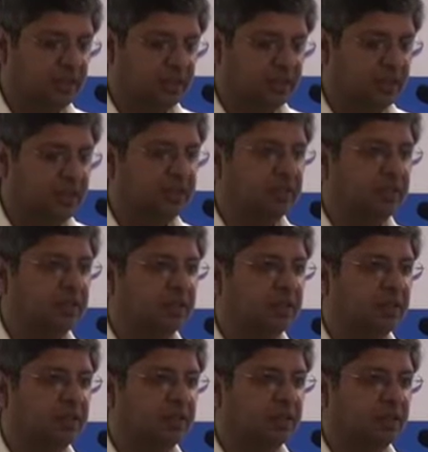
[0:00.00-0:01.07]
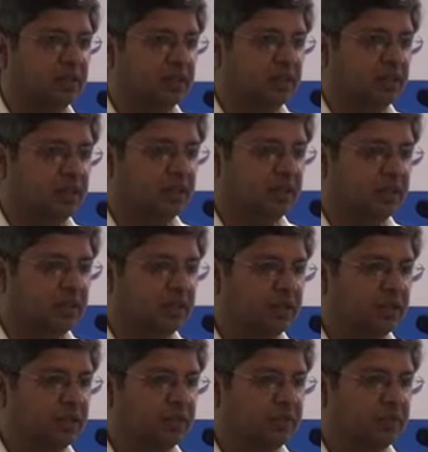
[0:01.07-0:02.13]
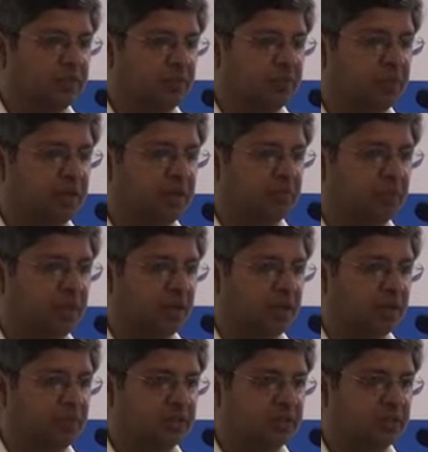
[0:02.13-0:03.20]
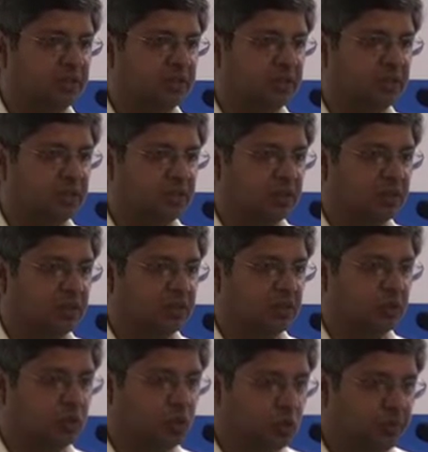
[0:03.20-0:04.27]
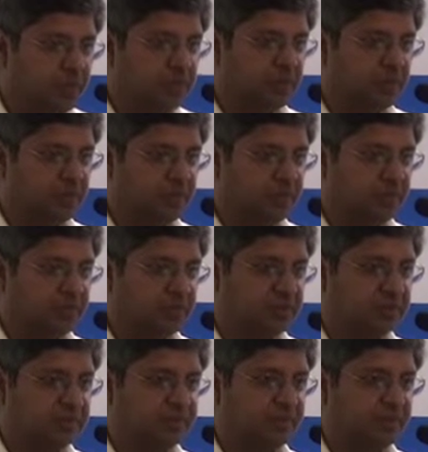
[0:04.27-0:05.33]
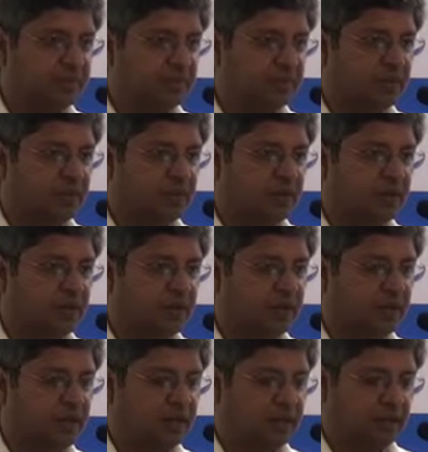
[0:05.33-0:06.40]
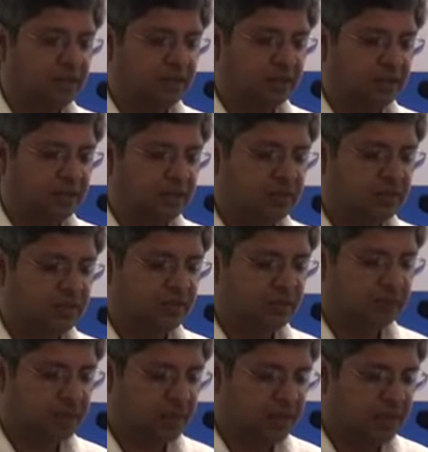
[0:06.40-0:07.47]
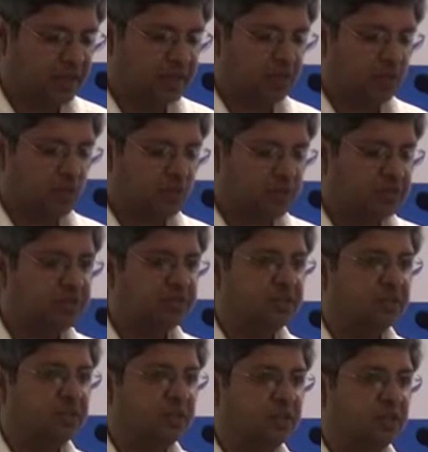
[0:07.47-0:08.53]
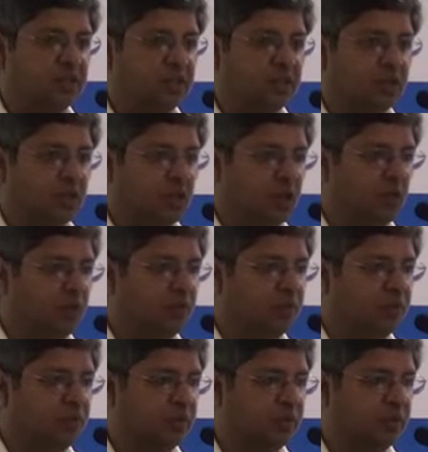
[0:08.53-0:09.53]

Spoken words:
therein in February, March to Mentor graphics. And the prior notes of